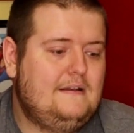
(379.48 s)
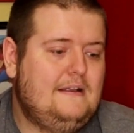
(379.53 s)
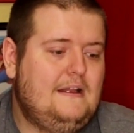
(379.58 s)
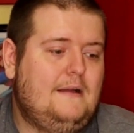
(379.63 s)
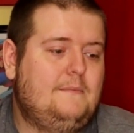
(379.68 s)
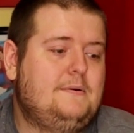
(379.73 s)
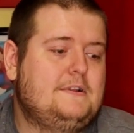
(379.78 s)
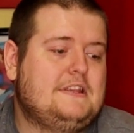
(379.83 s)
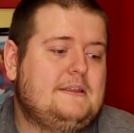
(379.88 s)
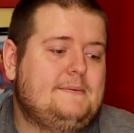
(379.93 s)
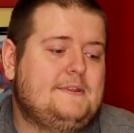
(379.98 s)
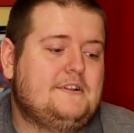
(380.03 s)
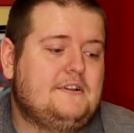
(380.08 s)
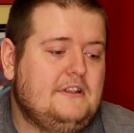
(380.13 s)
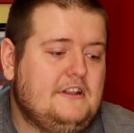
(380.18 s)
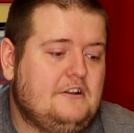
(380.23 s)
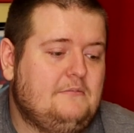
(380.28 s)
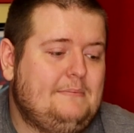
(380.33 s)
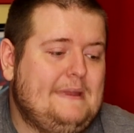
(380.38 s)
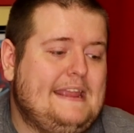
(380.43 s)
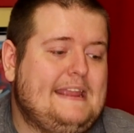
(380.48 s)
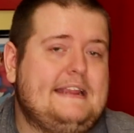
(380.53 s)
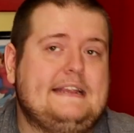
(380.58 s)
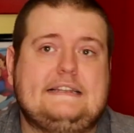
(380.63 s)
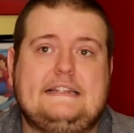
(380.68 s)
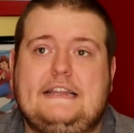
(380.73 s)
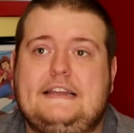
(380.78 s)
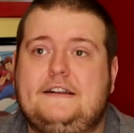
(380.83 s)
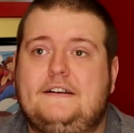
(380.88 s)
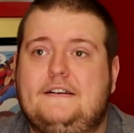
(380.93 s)
I'll put them in their little baggies
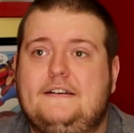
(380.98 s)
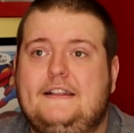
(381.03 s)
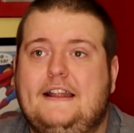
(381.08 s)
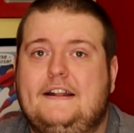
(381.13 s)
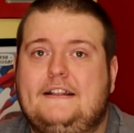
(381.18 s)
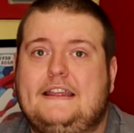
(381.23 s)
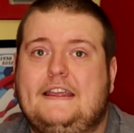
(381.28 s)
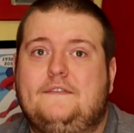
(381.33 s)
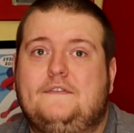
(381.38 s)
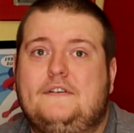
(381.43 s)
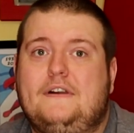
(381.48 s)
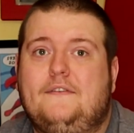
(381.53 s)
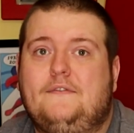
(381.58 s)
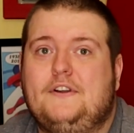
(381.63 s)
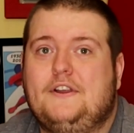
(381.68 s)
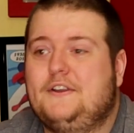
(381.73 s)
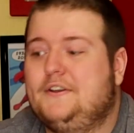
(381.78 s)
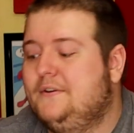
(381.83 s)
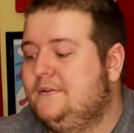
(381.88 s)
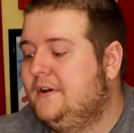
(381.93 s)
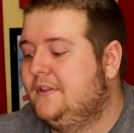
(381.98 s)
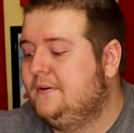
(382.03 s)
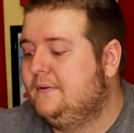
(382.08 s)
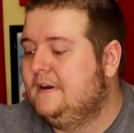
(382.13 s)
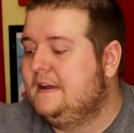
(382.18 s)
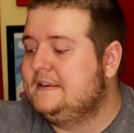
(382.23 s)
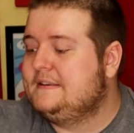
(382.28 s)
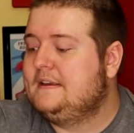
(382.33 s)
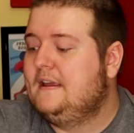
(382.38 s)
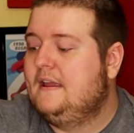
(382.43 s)
later. That'll take forever to do
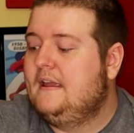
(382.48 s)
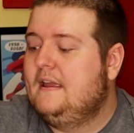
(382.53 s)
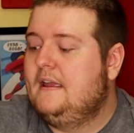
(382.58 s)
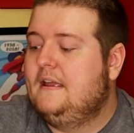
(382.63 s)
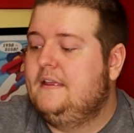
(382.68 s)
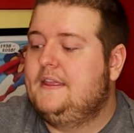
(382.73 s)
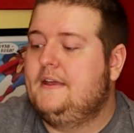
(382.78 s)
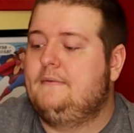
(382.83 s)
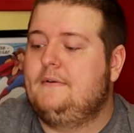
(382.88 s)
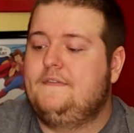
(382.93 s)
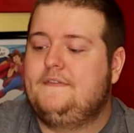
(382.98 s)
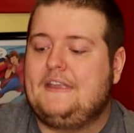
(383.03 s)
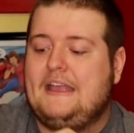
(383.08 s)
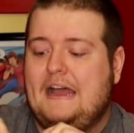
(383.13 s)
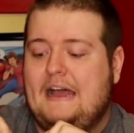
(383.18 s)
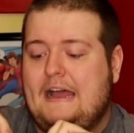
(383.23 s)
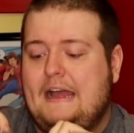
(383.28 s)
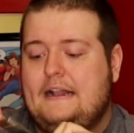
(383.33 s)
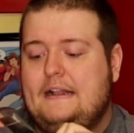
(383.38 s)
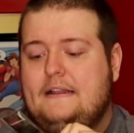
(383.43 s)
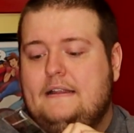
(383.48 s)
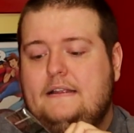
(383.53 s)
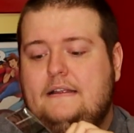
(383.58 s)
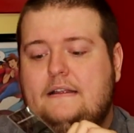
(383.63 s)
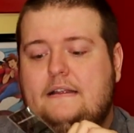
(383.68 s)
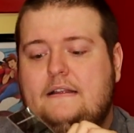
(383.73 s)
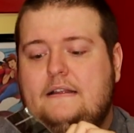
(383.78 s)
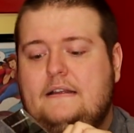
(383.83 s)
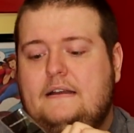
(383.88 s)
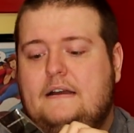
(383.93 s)
otherwise. Then we've got
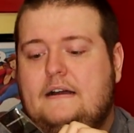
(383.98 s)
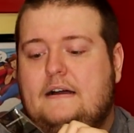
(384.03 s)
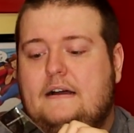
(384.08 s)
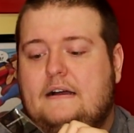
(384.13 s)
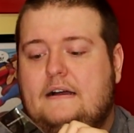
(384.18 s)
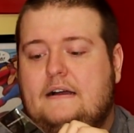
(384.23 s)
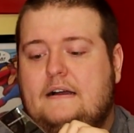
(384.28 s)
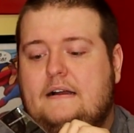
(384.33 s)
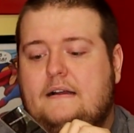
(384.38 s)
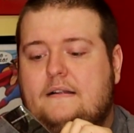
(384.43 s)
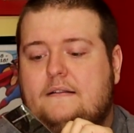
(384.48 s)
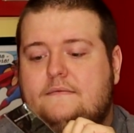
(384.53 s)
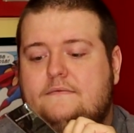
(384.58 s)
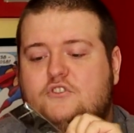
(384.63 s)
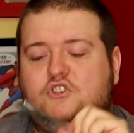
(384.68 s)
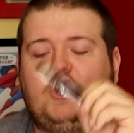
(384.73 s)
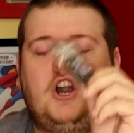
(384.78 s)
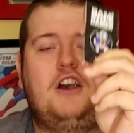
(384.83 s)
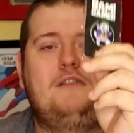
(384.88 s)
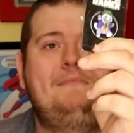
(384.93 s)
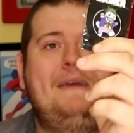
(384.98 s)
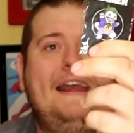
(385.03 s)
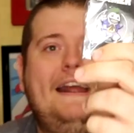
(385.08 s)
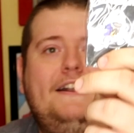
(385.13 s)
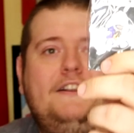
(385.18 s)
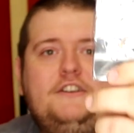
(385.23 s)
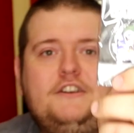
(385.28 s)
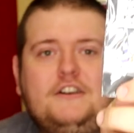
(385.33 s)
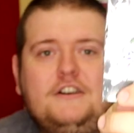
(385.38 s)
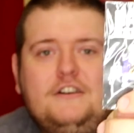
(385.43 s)

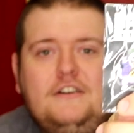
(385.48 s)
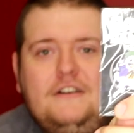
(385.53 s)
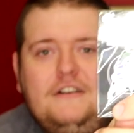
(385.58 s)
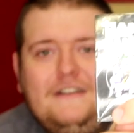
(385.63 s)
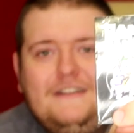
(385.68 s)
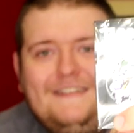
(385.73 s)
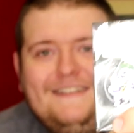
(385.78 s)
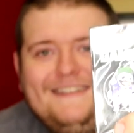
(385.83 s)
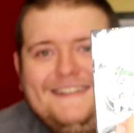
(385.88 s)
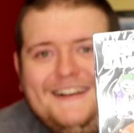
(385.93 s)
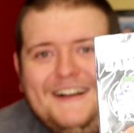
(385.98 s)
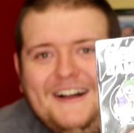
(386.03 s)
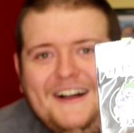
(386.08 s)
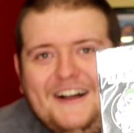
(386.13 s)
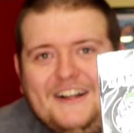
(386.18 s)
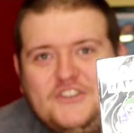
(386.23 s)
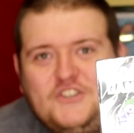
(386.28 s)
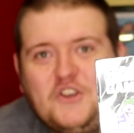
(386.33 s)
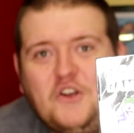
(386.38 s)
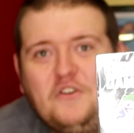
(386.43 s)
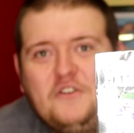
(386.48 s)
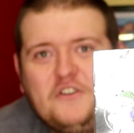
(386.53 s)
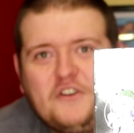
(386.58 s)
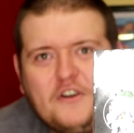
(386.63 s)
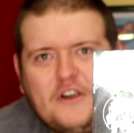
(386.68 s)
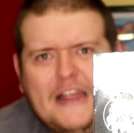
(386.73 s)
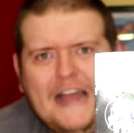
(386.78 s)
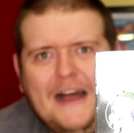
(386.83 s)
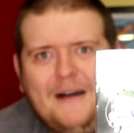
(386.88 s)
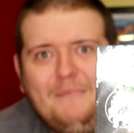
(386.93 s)
Charmander Joker
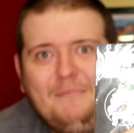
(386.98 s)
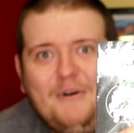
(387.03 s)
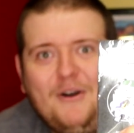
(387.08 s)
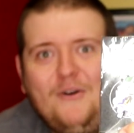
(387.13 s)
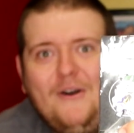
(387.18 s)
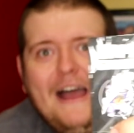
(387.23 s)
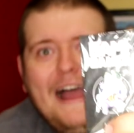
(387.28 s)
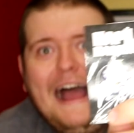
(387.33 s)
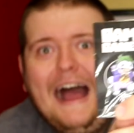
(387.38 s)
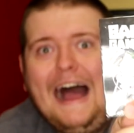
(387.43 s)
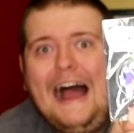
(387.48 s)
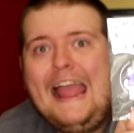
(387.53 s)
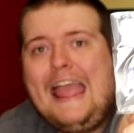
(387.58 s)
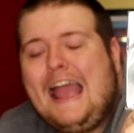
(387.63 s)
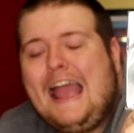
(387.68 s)
combo. I